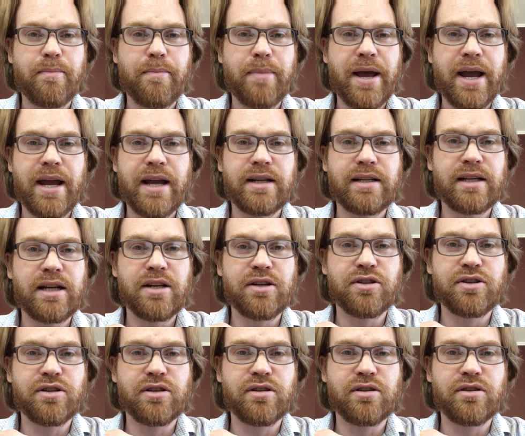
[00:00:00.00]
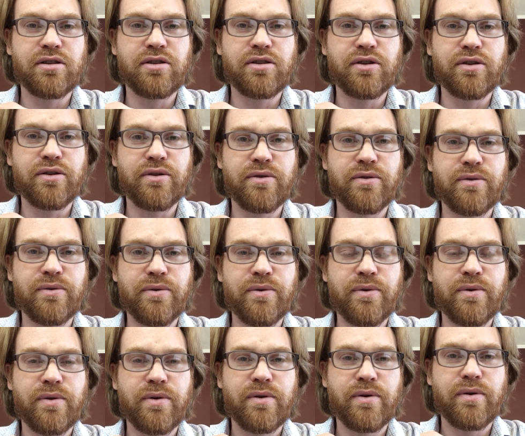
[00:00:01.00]
pay attention to
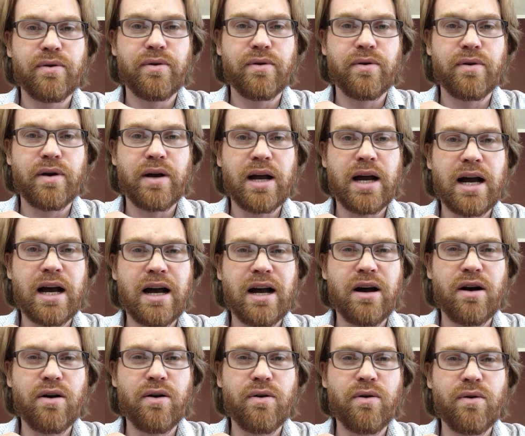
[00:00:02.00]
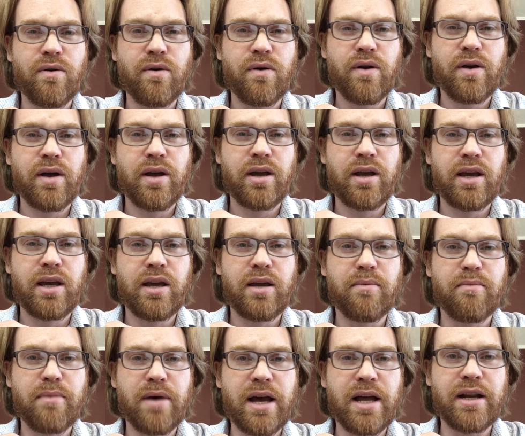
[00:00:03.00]
how he
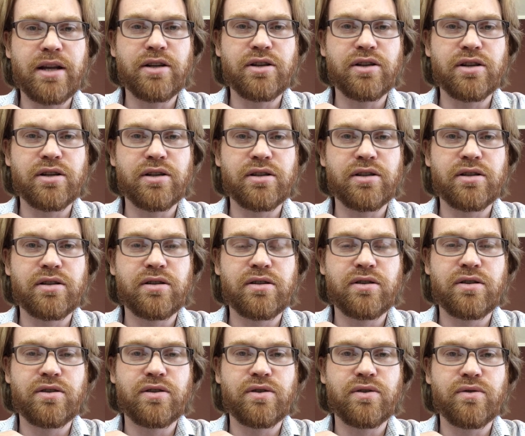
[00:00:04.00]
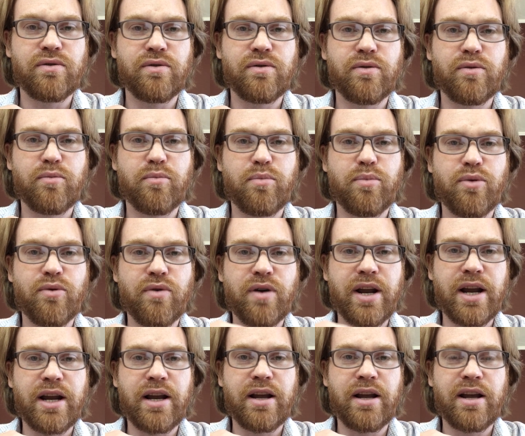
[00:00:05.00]
manages to
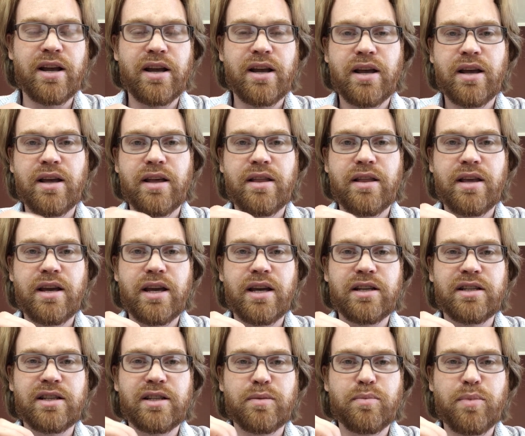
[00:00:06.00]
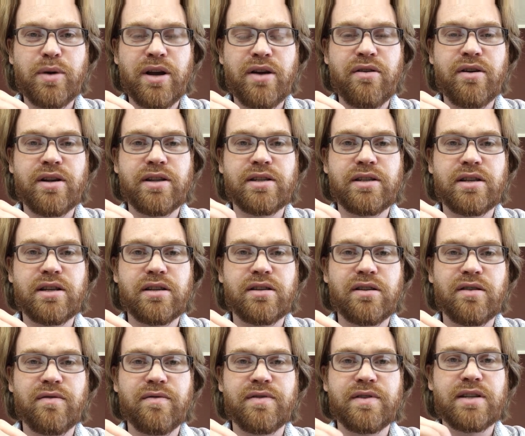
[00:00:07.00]
bring the
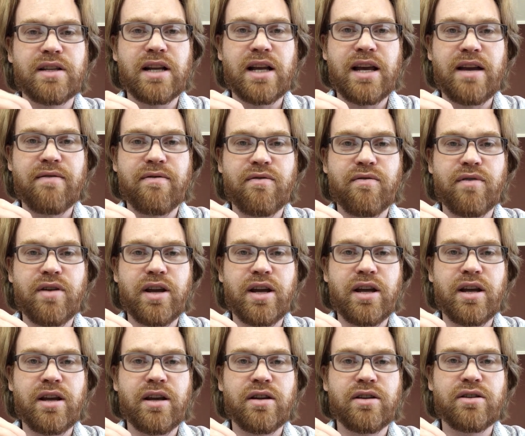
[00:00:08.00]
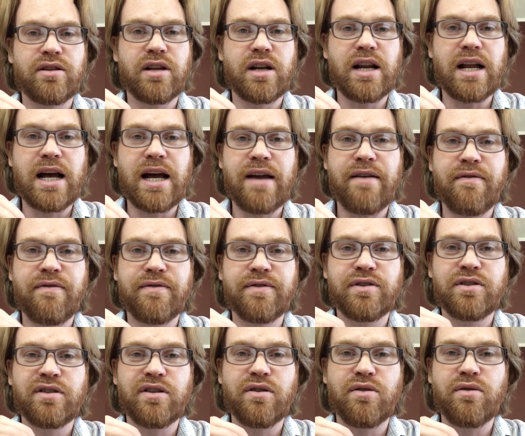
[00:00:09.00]
experiences of slavery to life
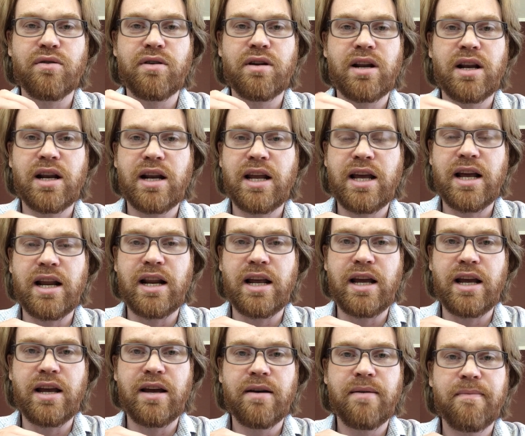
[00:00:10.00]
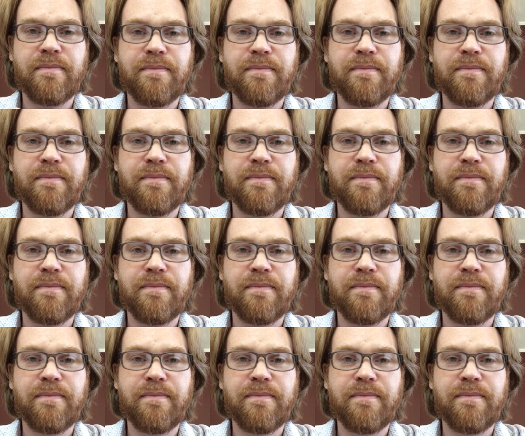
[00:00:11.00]
so clearly.